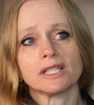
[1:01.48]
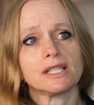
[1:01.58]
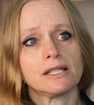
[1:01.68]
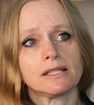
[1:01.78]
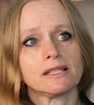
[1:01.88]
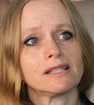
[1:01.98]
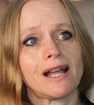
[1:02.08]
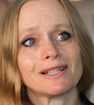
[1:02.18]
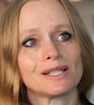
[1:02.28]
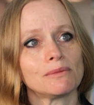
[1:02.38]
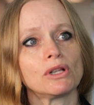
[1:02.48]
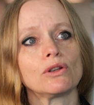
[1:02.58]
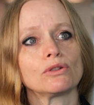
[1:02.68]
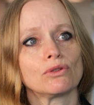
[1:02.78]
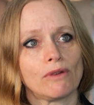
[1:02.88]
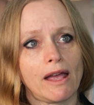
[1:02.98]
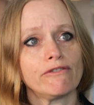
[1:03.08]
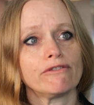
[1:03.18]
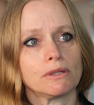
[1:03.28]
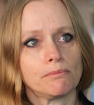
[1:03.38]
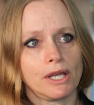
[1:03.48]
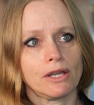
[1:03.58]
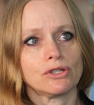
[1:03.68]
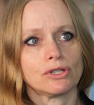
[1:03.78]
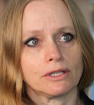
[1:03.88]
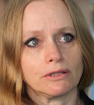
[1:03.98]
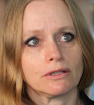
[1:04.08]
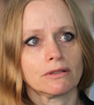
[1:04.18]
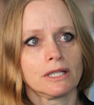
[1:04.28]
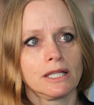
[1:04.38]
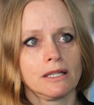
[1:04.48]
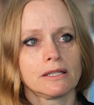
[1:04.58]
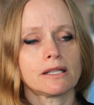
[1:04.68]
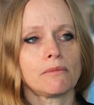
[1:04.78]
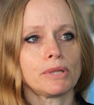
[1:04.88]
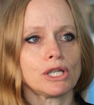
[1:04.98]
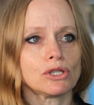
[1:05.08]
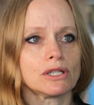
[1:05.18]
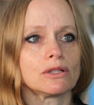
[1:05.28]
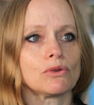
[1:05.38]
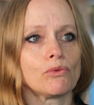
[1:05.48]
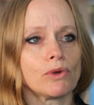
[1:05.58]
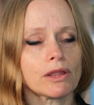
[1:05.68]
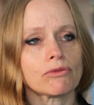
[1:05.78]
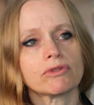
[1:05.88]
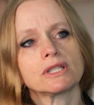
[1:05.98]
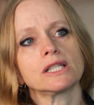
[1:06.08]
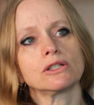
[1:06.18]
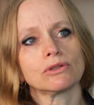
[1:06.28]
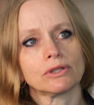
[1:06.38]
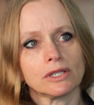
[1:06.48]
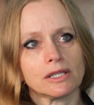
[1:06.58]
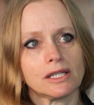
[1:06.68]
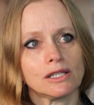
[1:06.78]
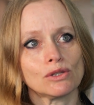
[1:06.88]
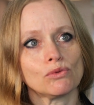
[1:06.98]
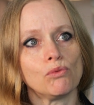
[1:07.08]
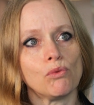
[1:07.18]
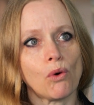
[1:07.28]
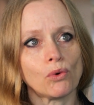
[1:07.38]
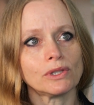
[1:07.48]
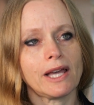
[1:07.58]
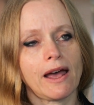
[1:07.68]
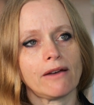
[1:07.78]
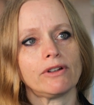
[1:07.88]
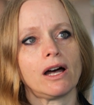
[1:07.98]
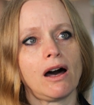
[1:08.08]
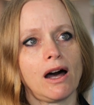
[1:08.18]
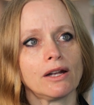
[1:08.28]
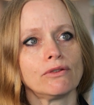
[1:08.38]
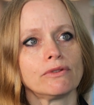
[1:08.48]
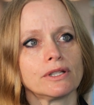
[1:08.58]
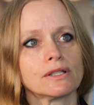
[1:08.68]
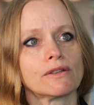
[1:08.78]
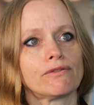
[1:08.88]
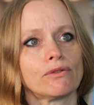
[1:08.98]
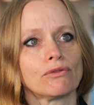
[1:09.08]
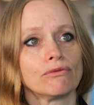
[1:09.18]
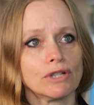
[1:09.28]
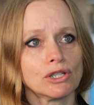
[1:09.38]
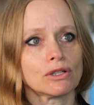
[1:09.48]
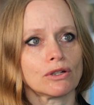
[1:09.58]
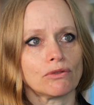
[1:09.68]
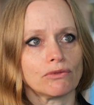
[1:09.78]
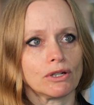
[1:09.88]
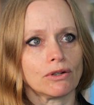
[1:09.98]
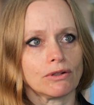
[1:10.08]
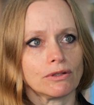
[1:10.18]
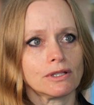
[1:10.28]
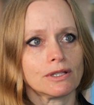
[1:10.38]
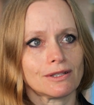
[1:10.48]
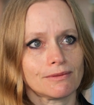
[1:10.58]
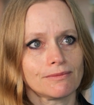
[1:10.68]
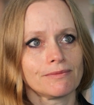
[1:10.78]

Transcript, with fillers: disease is not similar to every patient. Some patients with residual disease won't have a high risk for regional recurrence.